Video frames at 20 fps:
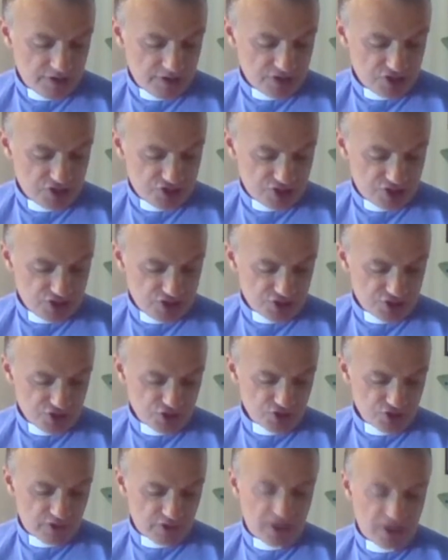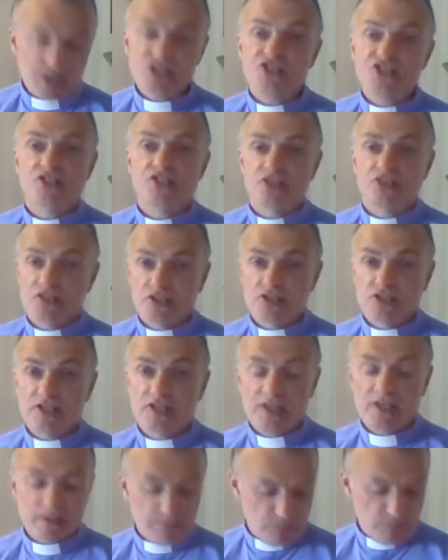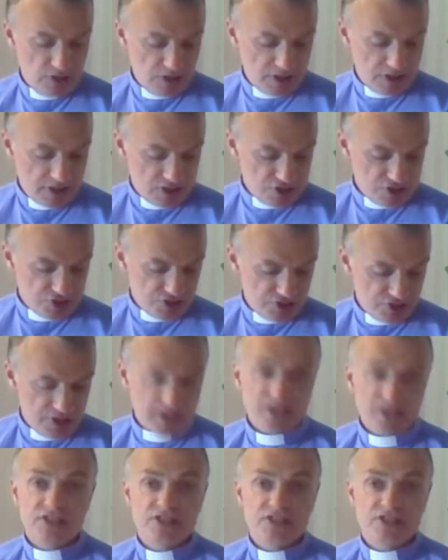Jesus Christ is the same yesterday,